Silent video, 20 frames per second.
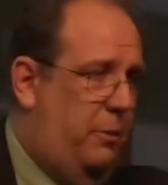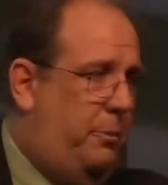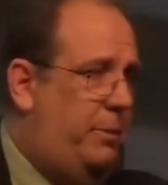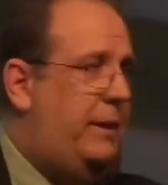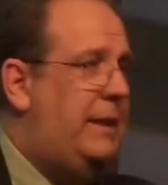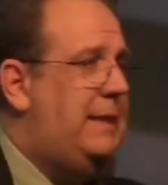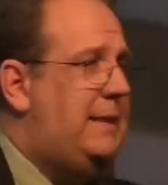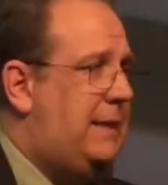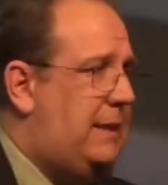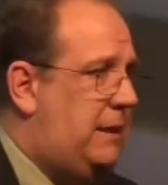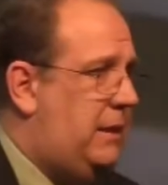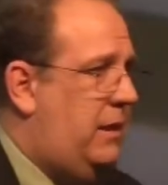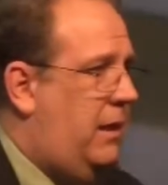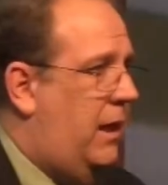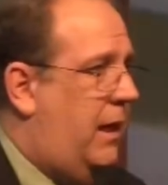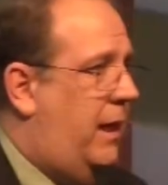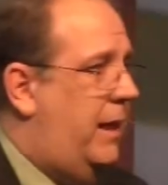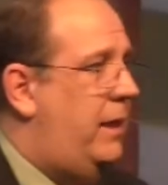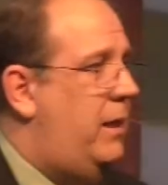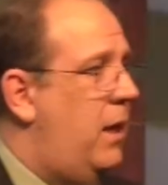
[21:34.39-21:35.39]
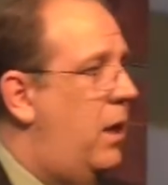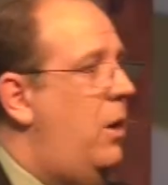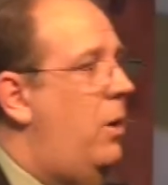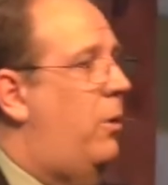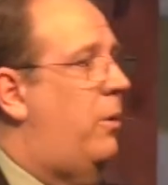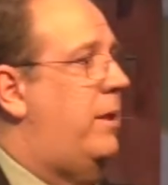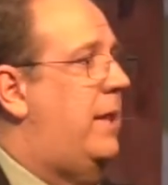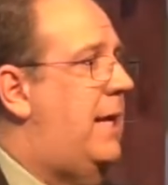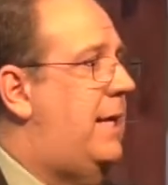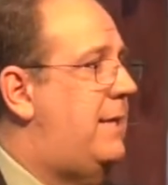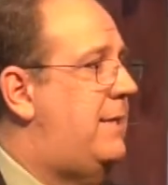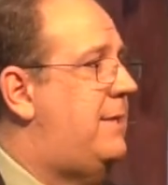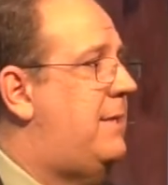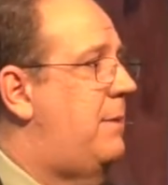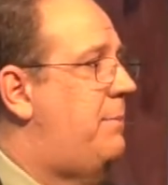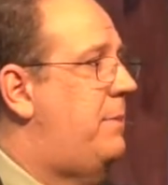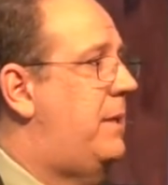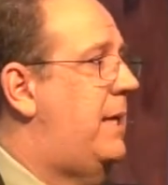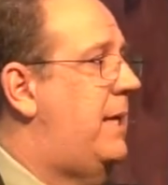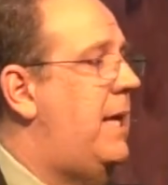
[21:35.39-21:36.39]
either pleases God or that is
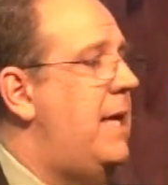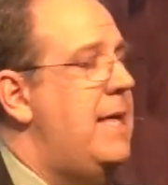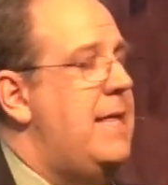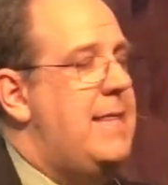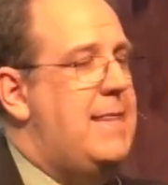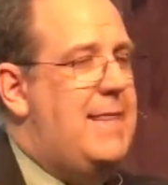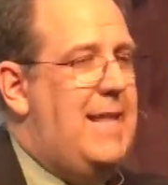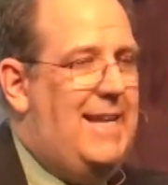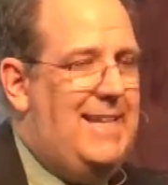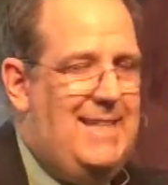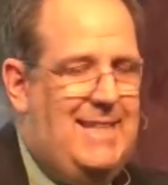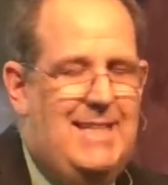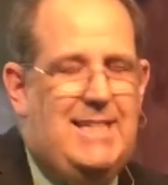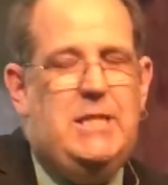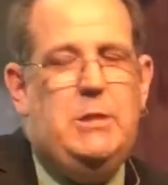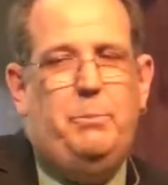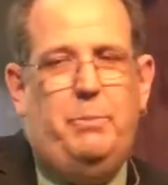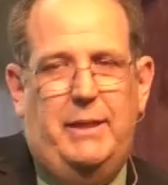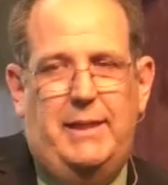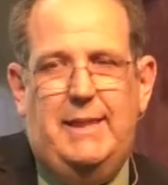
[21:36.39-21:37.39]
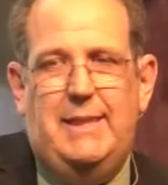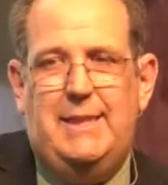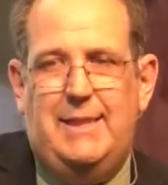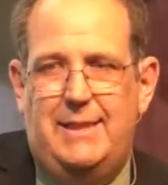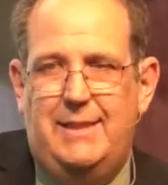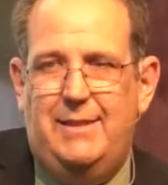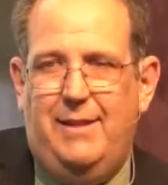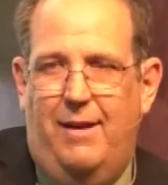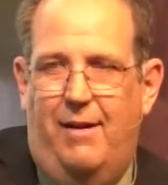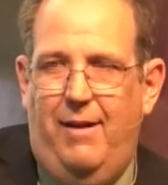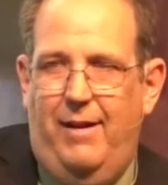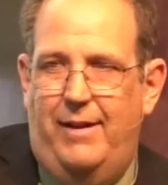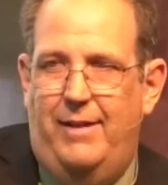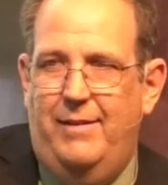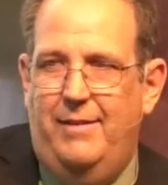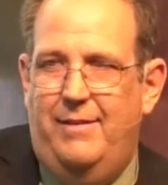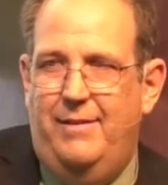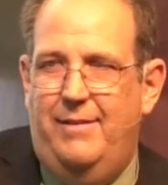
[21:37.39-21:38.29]
something that displeases God.